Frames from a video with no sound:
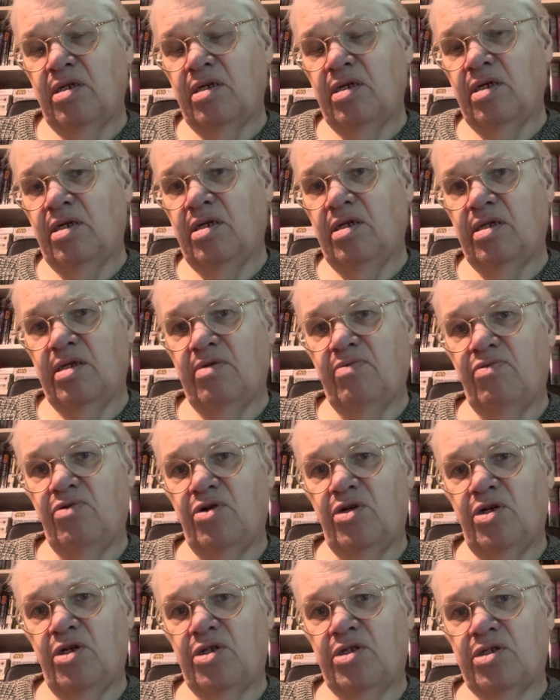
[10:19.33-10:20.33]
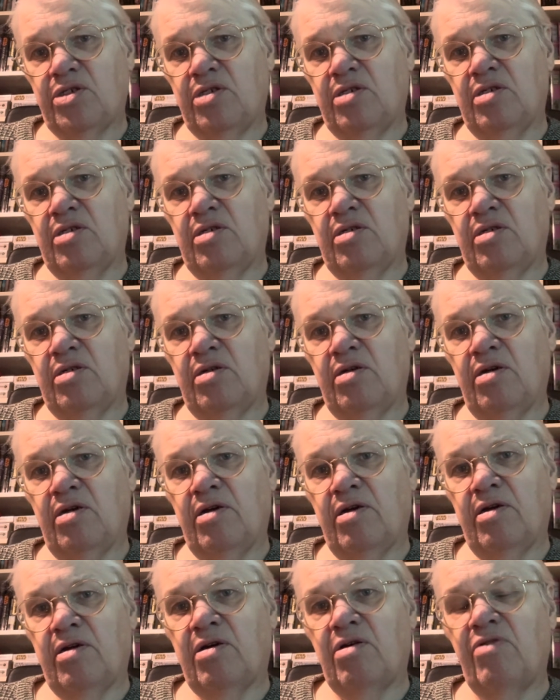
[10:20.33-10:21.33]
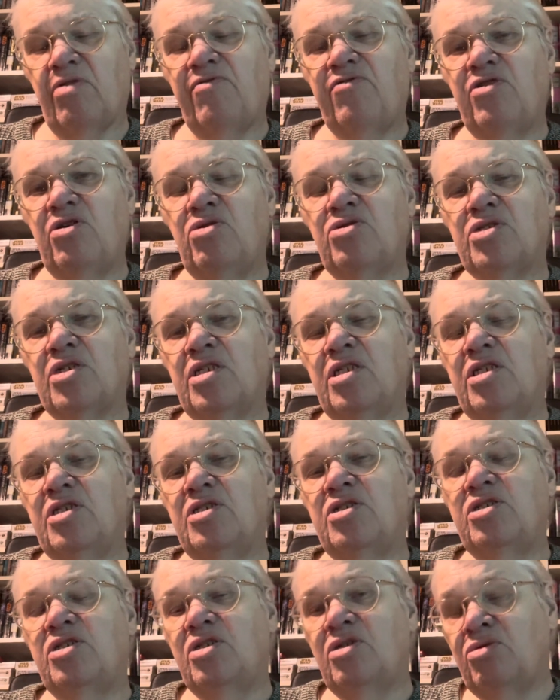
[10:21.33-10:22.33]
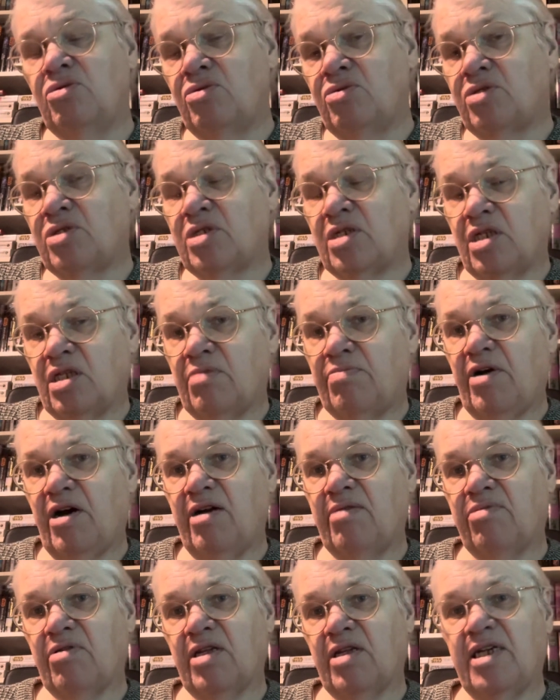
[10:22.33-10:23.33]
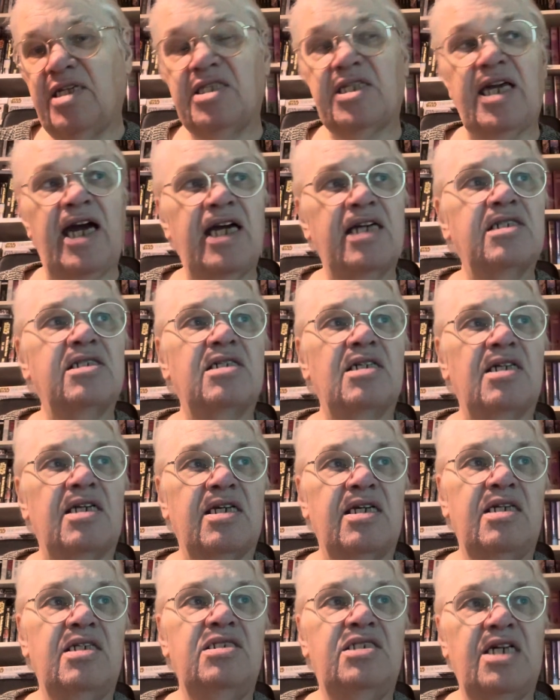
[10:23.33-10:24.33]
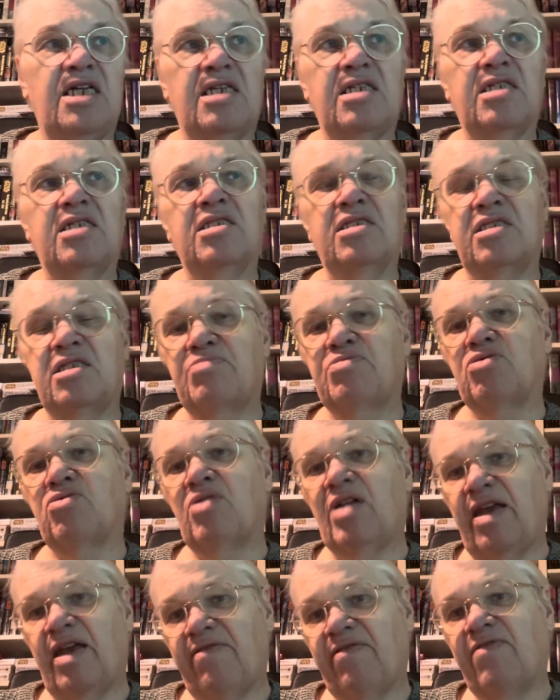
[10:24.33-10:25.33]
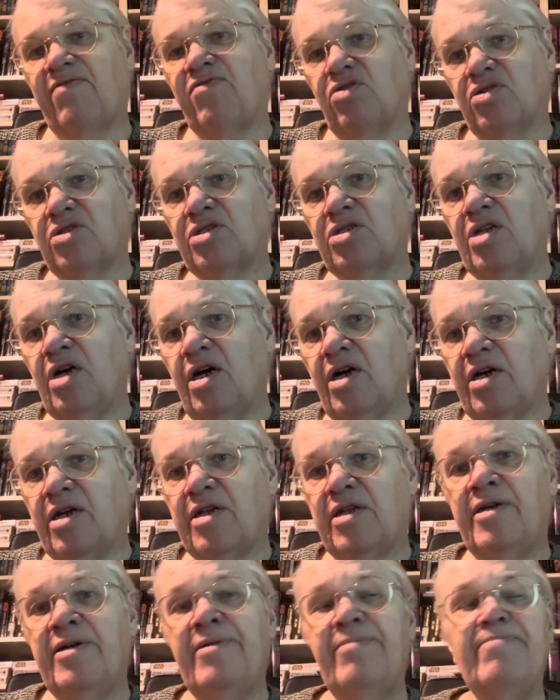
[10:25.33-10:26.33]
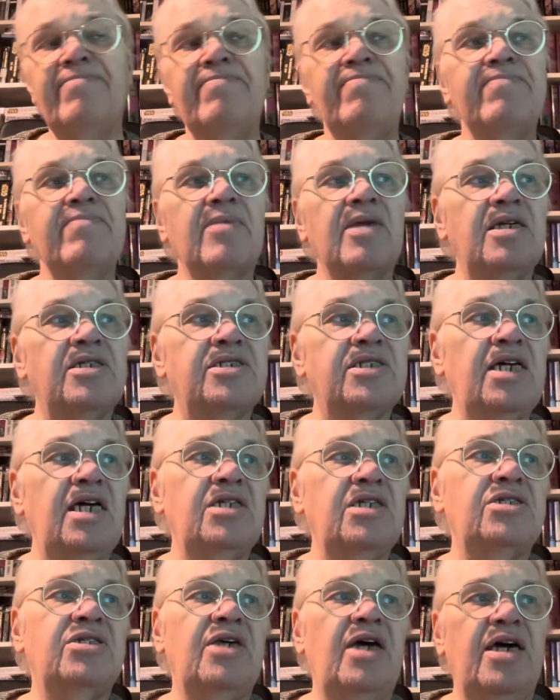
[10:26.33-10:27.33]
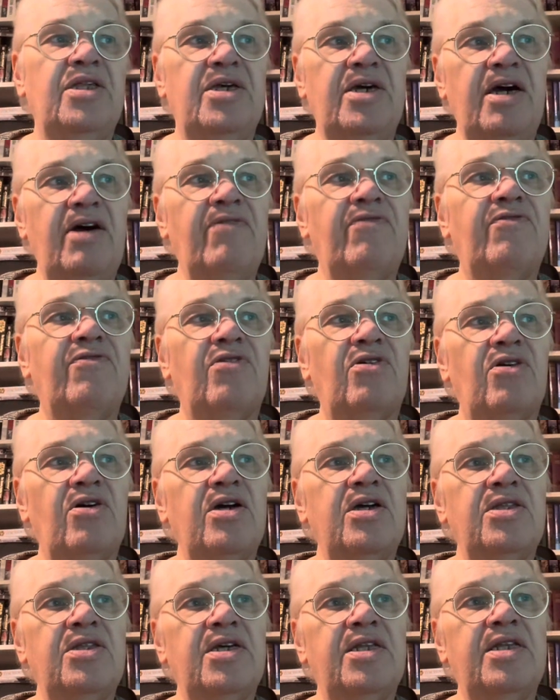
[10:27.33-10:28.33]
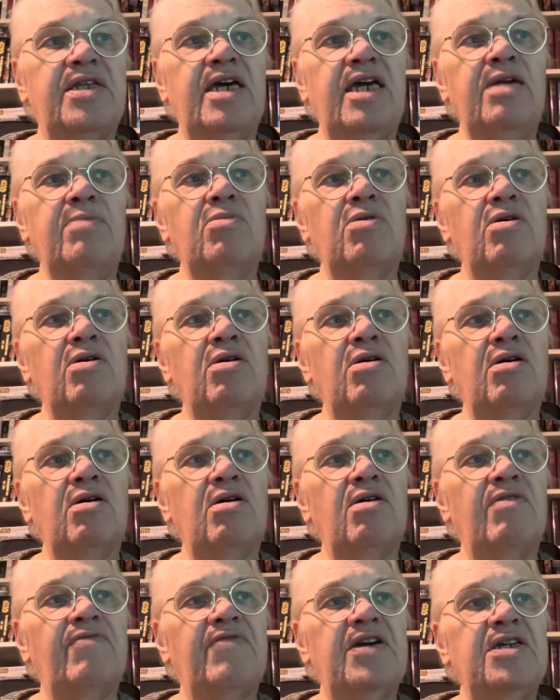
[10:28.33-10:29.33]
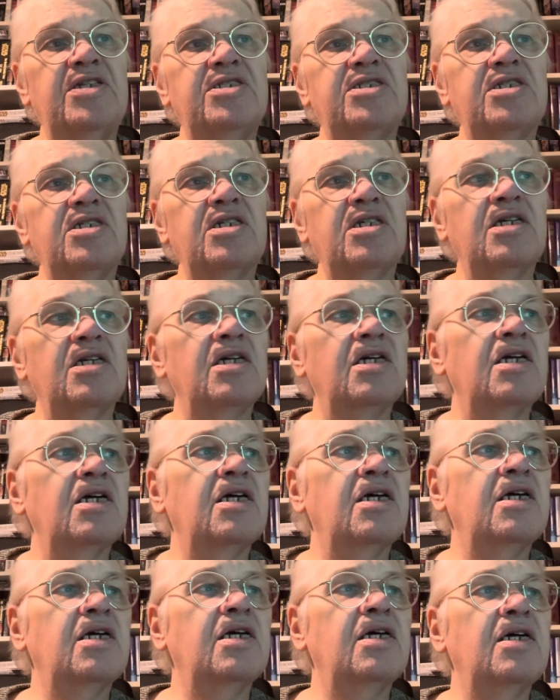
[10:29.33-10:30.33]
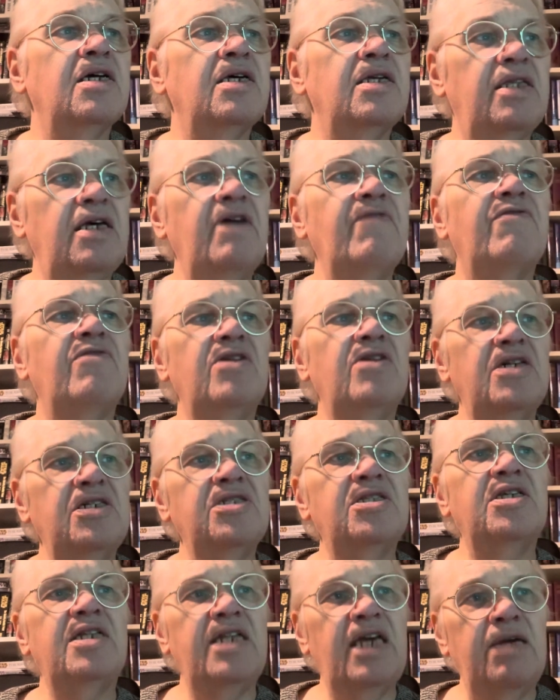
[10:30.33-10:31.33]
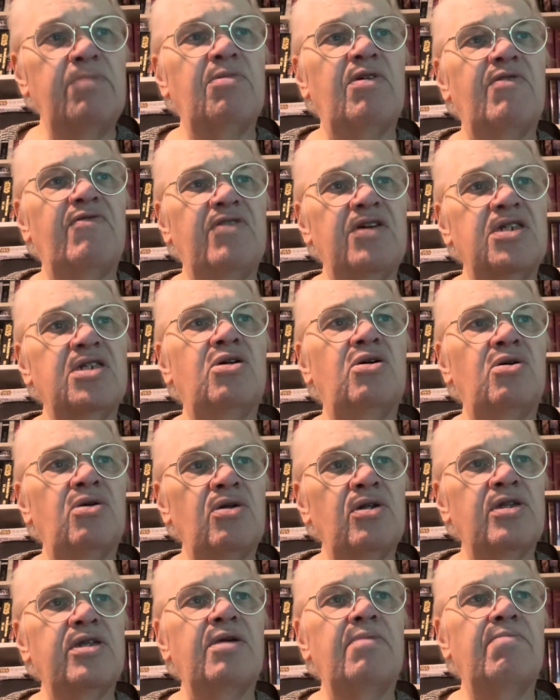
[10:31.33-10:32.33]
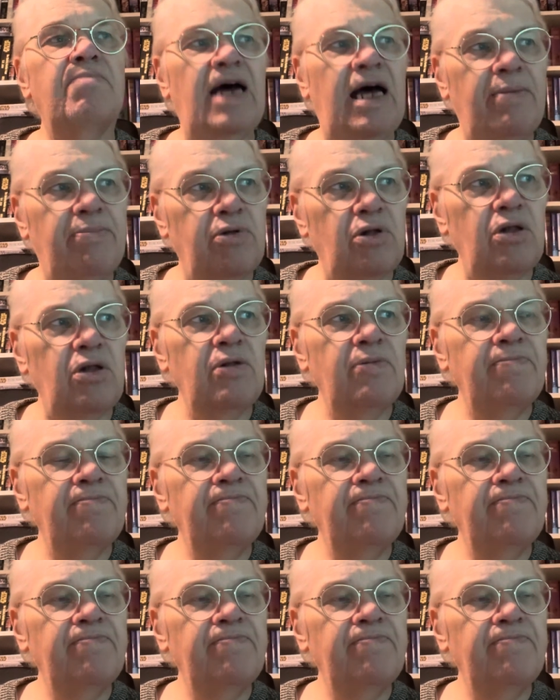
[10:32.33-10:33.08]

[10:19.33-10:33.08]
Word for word: uh, the word uh, confusion is used in the Bible is actually in Genesis chapter 11, verse 9. It says there, therefore, in the name of it, therefore is the name of it called Babel.